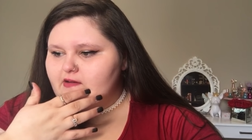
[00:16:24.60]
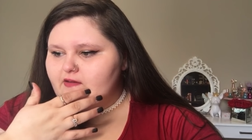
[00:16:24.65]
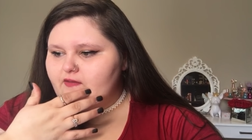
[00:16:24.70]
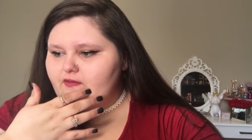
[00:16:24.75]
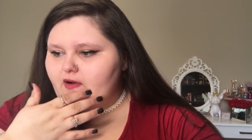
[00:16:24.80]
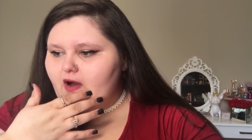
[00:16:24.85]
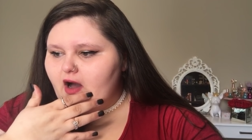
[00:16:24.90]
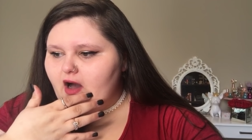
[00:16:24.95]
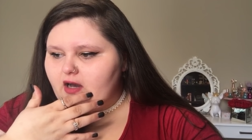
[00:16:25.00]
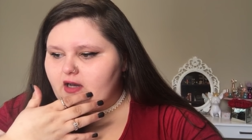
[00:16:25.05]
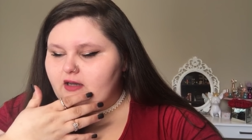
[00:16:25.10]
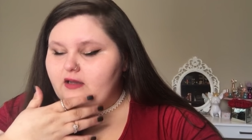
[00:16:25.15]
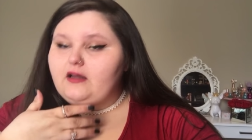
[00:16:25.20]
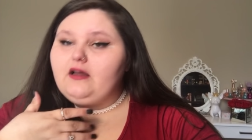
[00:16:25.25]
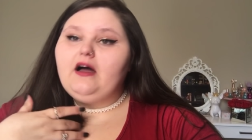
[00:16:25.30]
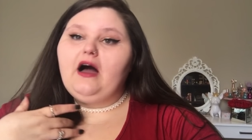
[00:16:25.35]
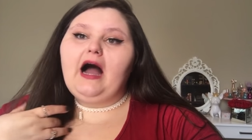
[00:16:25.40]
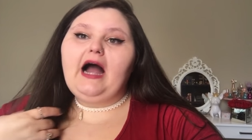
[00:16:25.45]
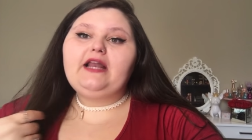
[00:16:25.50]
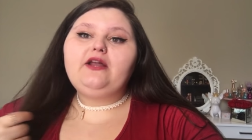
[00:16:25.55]
Fuck.
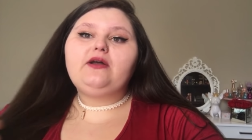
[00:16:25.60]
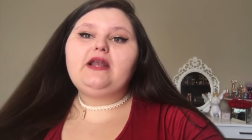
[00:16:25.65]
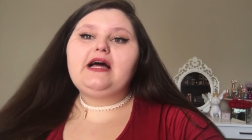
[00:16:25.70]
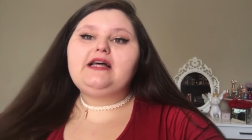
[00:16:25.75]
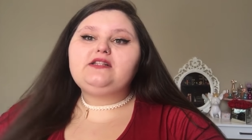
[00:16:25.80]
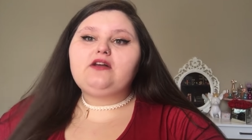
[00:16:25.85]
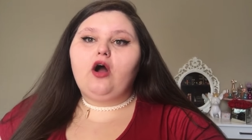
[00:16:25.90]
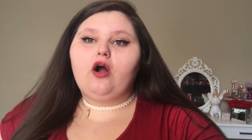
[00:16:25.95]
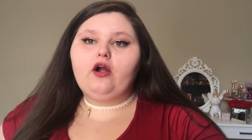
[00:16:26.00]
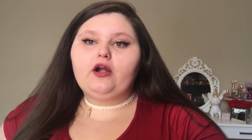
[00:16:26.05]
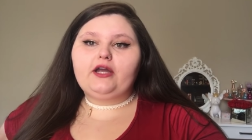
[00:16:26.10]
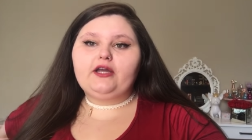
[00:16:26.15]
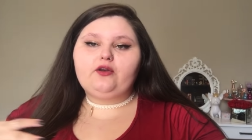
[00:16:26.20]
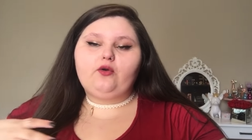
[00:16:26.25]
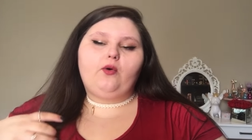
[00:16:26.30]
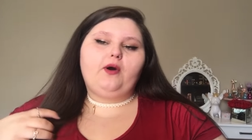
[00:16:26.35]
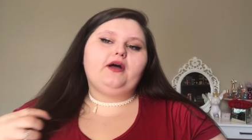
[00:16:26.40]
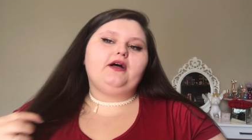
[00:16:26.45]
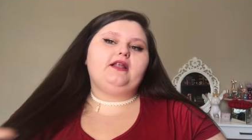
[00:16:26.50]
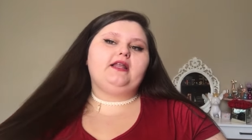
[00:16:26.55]
I know it has argan
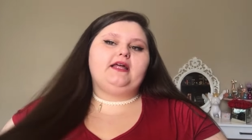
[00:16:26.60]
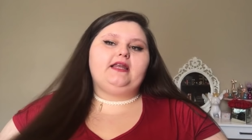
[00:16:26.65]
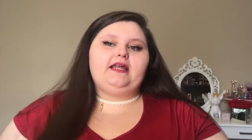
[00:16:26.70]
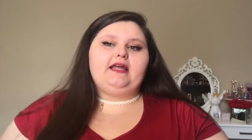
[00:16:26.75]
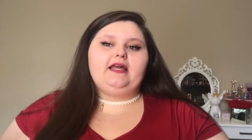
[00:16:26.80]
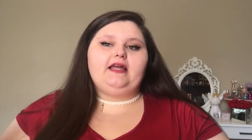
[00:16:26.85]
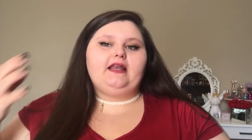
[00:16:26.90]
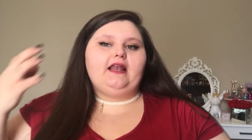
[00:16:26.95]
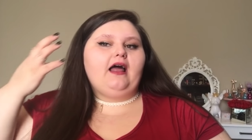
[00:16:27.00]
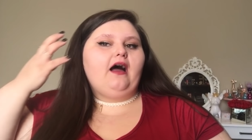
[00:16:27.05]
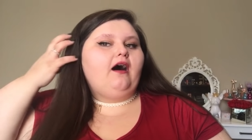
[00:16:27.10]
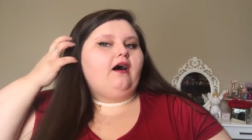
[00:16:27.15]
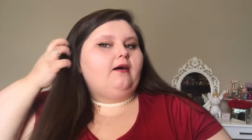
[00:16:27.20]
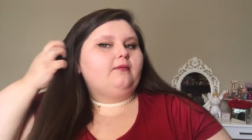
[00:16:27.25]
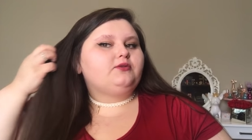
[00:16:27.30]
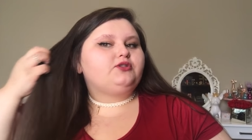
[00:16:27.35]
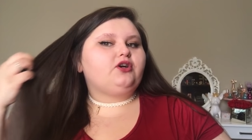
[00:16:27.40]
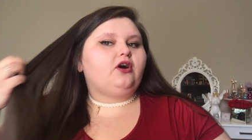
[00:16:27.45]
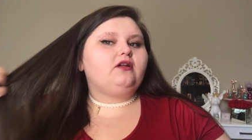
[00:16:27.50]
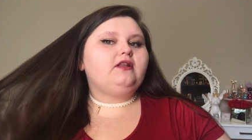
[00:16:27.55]
oil in it.
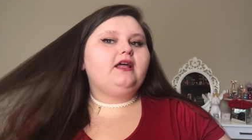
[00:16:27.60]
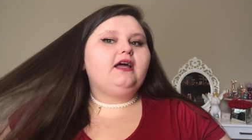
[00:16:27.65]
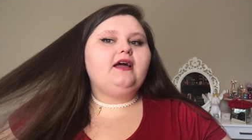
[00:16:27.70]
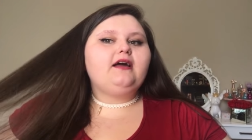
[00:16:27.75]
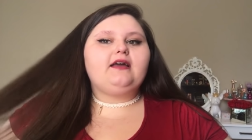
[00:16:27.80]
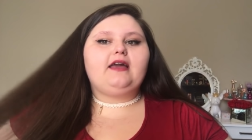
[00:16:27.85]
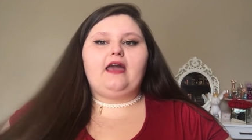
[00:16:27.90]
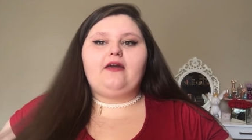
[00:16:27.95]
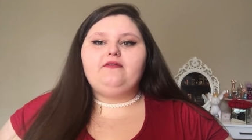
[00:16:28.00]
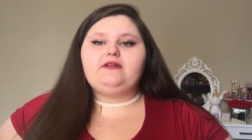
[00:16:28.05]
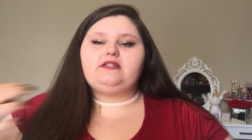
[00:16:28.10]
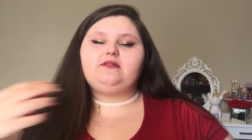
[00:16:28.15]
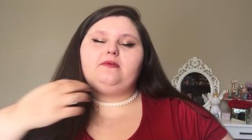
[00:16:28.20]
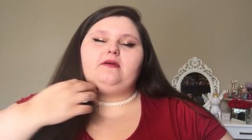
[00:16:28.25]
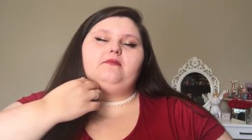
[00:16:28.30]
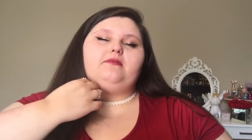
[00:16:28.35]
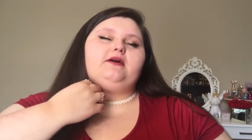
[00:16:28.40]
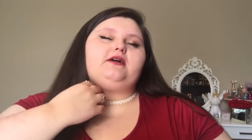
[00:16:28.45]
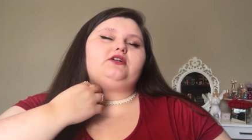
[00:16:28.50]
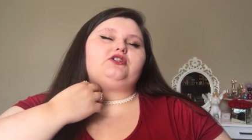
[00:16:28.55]
Um, Charlotte gave it to
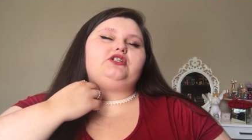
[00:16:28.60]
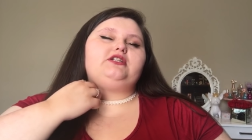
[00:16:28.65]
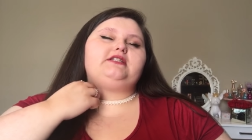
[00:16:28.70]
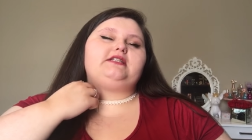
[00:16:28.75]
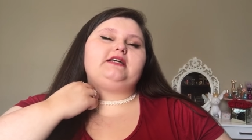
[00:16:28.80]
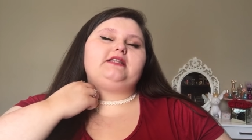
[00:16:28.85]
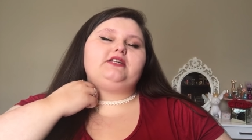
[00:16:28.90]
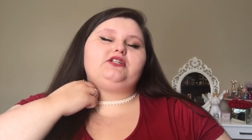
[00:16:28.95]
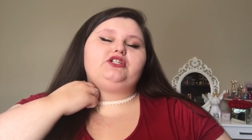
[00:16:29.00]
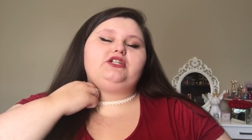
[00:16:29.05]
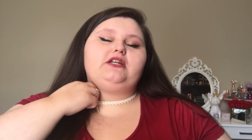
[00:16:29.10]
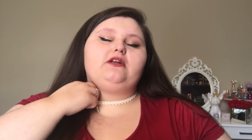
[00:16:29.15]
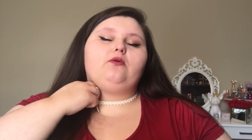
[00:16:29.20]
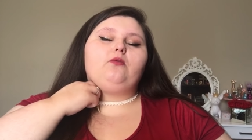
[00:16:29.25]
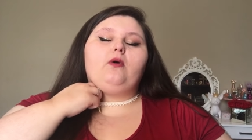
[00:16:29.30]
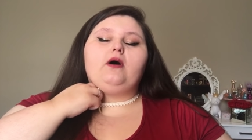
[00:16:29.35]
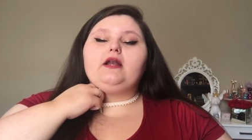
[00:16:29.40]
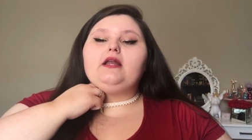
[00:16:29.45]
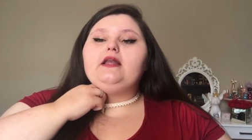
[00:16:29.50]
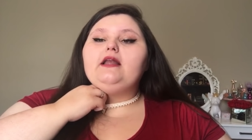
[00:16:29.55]
me because she said that she didn't
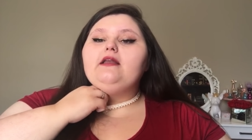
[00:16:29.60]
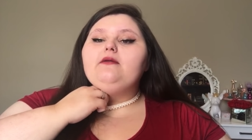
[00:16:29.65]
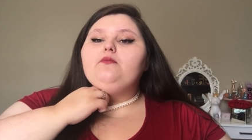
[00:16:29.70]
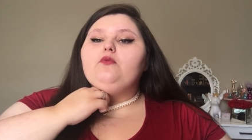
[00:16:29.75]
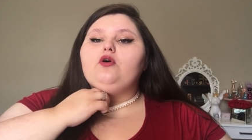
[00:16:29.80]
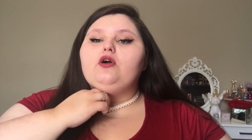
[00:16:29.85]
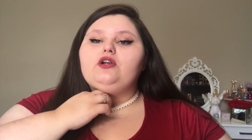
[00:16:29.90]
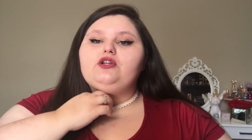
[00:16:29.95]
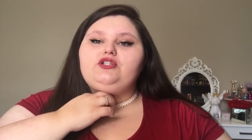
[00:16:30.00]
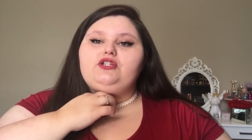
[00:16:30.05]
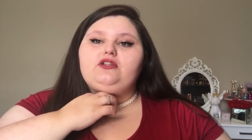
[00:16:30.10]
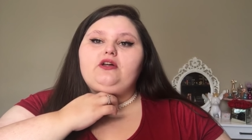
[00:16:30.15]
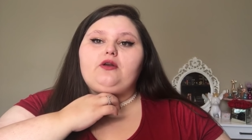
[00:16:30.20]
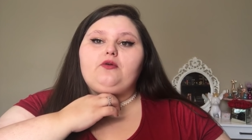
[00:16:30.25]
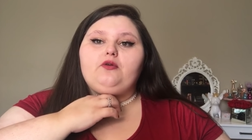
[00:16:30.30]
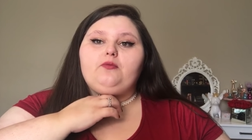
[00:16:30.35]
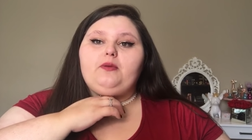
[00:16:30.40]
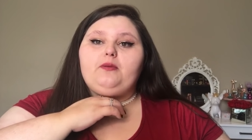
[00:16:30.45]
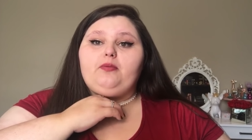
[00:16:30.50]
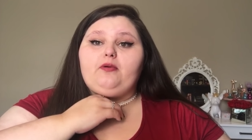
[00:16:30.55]
want it anymore and she thought
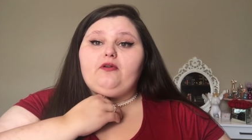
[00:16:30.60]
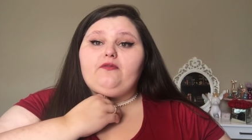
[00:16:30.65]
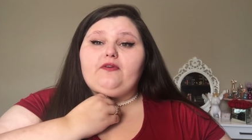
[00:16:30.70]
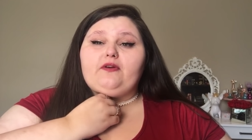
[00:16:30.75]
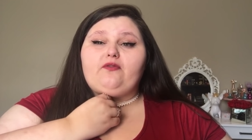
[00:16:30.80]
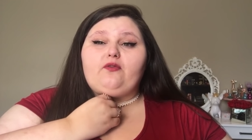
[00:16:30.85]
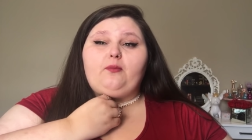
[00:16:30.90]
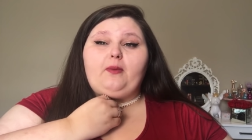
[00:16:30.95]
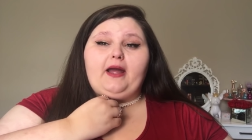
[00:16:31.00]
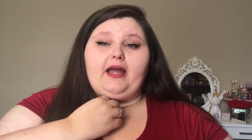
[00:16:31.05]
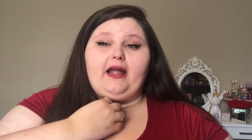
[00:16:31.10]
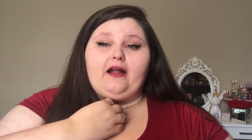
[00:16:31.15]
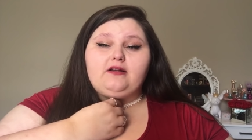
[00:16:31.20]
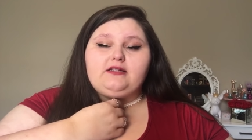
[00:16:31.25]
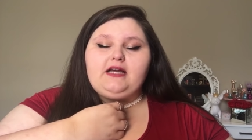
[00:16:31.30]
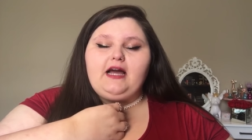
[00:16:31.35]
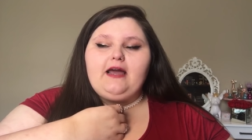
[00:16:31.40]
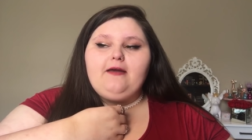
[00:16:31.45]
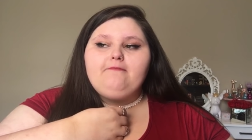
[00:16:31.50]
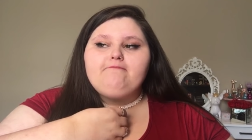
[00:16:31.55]
it would be perfect for my hair
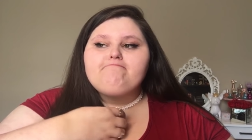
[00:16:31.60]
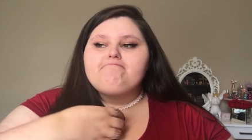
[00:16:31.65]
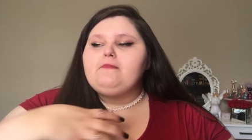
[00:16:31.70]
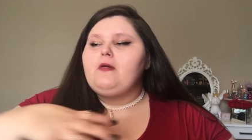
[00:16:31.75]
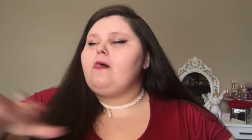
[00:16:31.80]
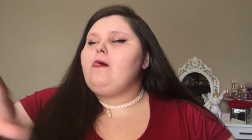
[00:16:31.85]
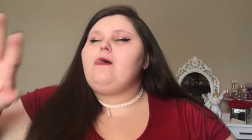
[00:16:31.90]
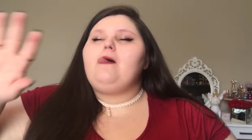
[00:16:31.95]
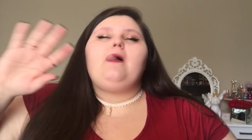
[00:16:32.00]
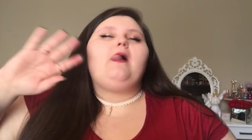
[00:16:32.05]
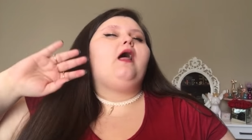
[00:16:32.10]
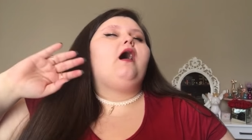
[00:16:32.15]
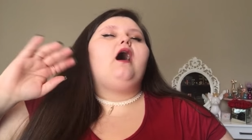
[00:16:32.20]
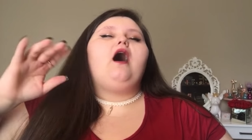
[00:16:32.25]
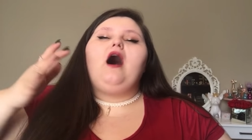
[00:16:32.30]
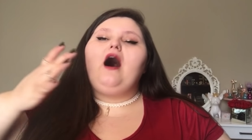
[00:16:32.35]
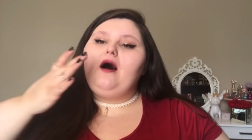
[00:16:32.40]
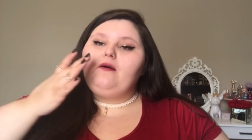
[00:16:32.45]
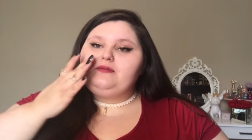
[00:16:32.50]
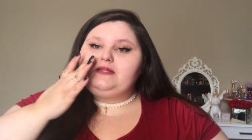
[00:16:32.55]
type.
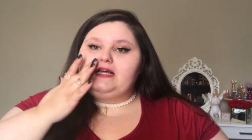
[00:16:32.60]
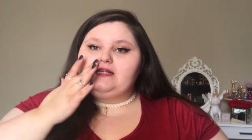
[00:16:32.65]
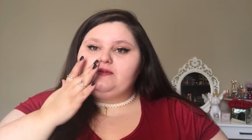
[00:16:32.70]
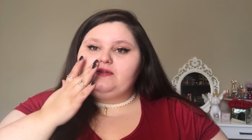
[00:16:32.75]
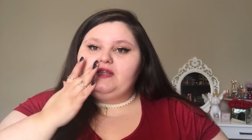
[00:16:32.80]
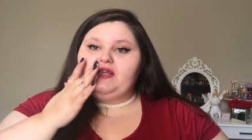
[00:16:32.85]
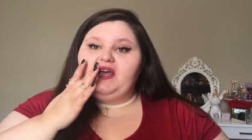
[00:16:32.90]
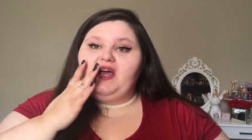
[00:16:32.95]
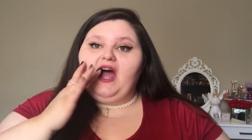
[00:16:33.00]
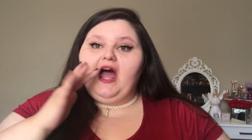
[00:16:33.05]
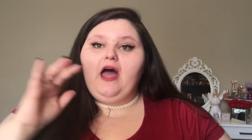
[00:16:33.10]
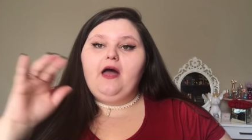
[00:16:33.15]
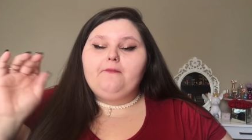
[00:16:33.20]
Obsessed with it.